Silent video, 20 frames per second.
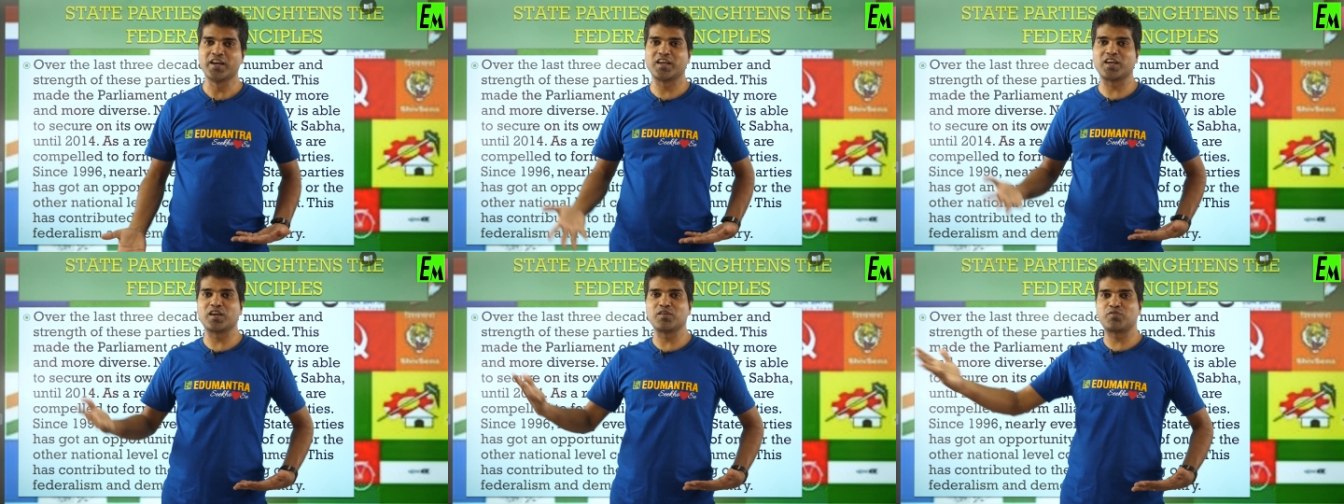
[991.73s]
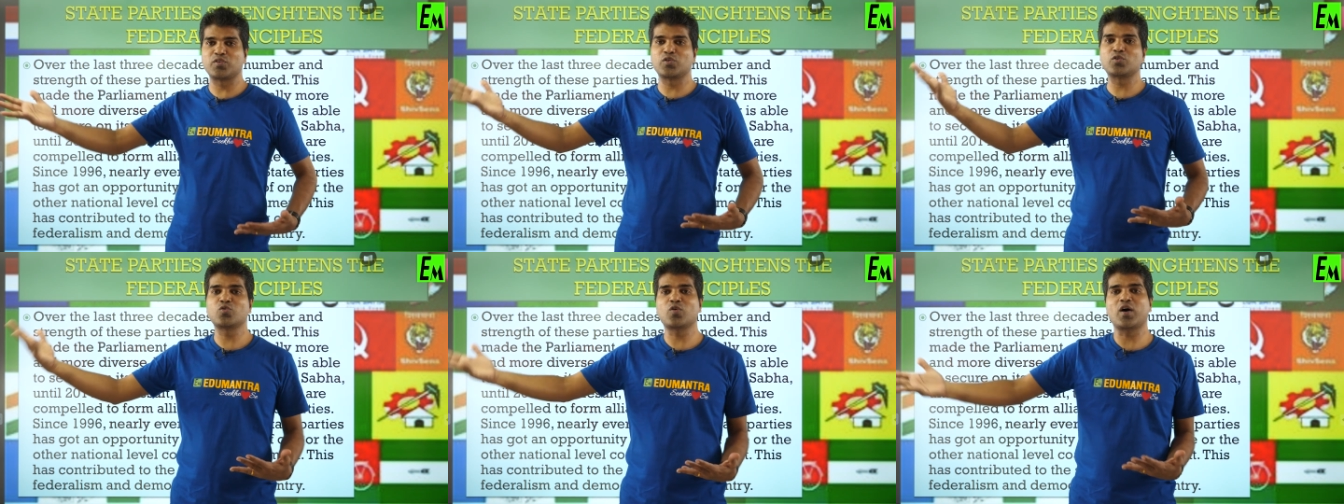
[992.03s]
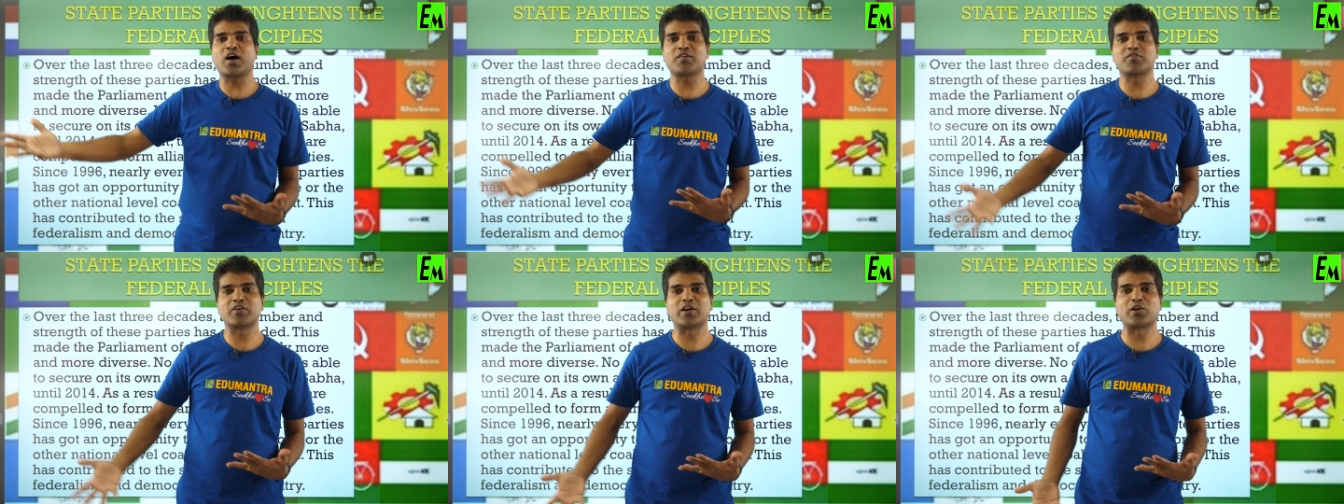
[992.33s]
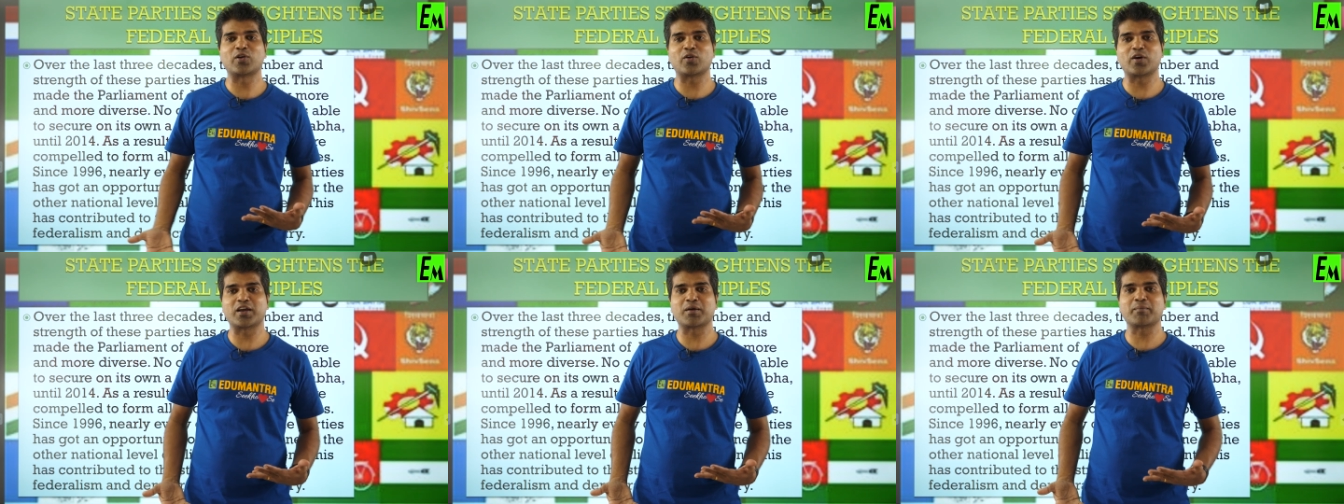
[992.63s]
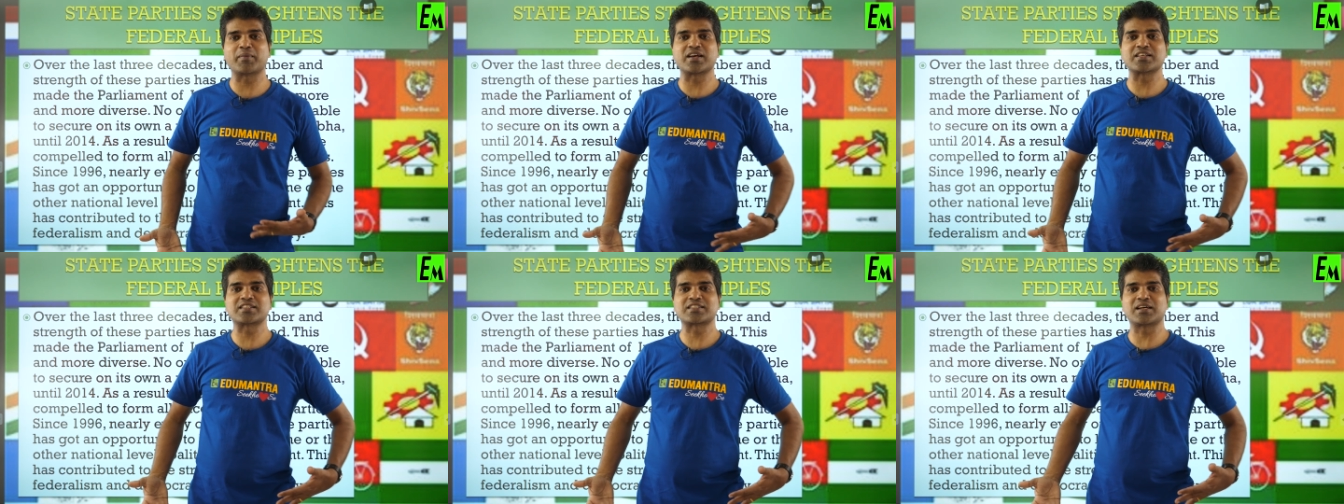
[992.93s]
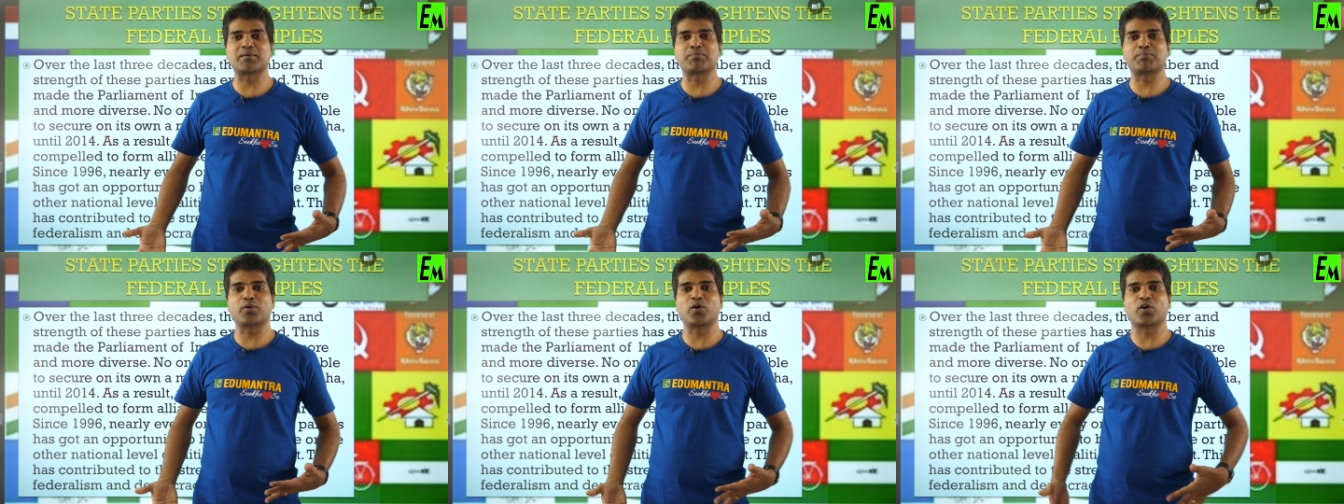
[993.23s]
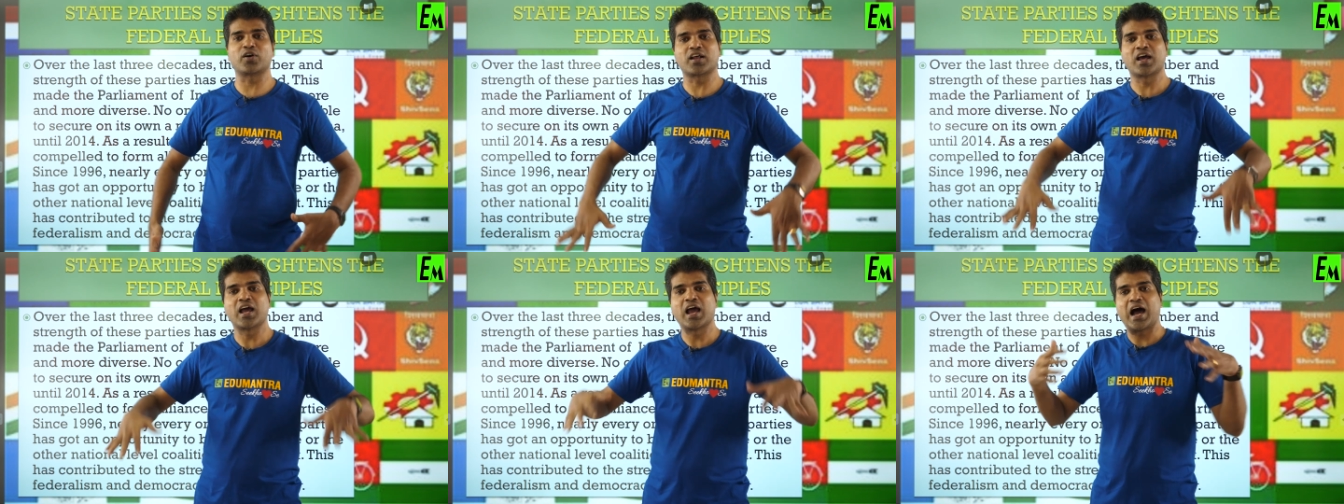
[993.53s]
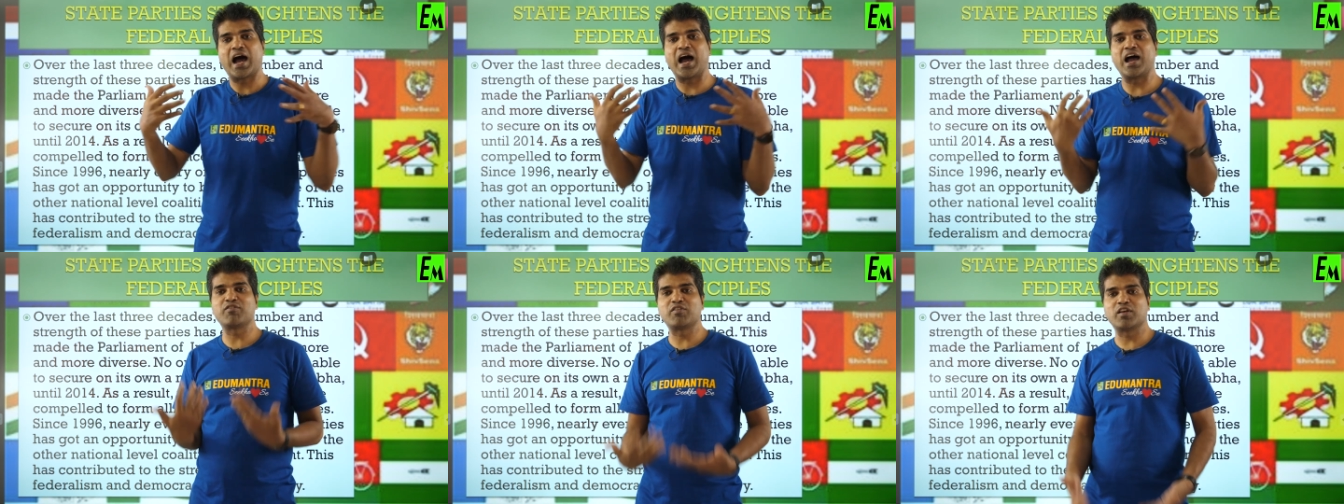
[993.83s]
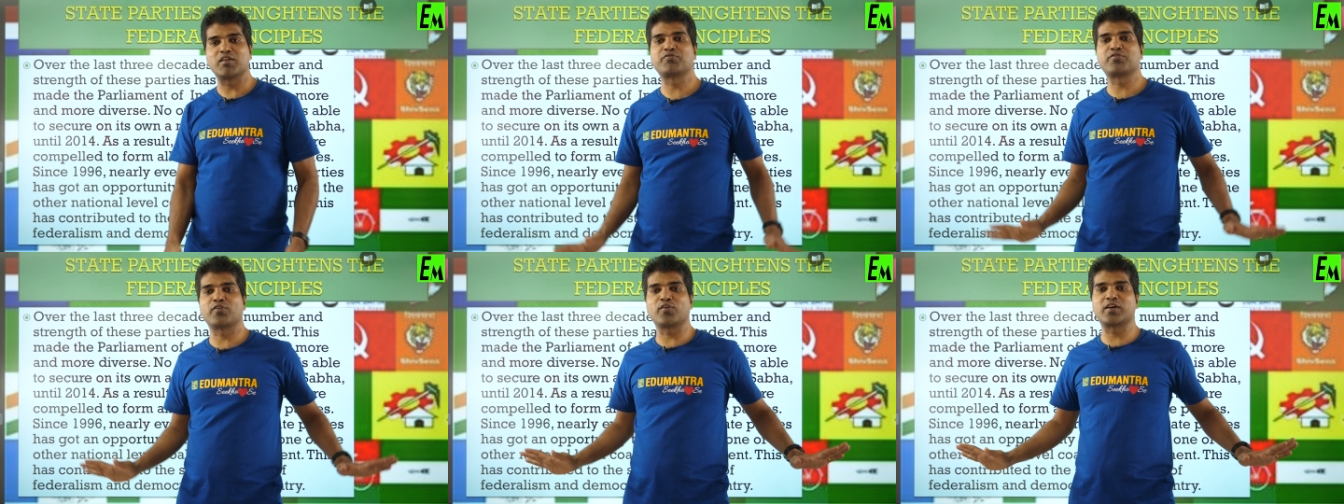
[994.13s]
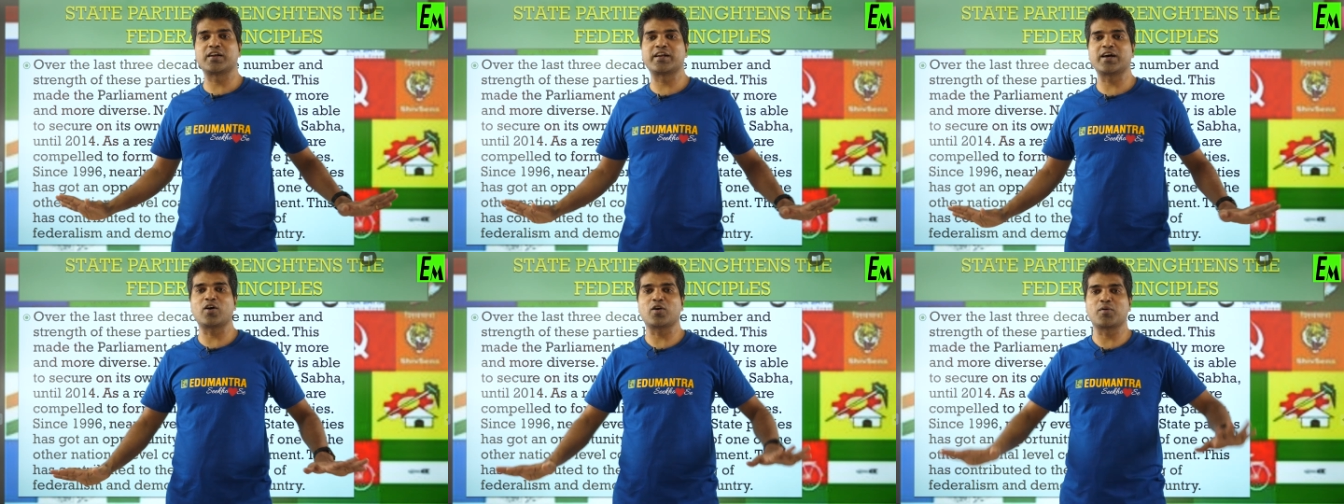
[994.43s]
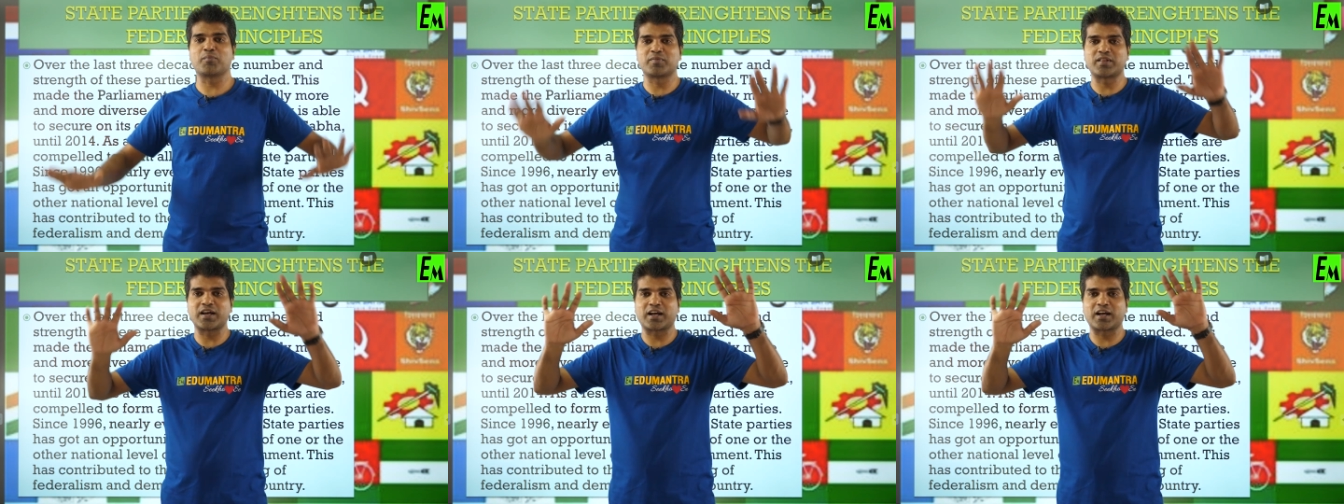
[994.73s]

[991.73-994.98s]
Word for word: If you are withdrawing my support, I will fall down.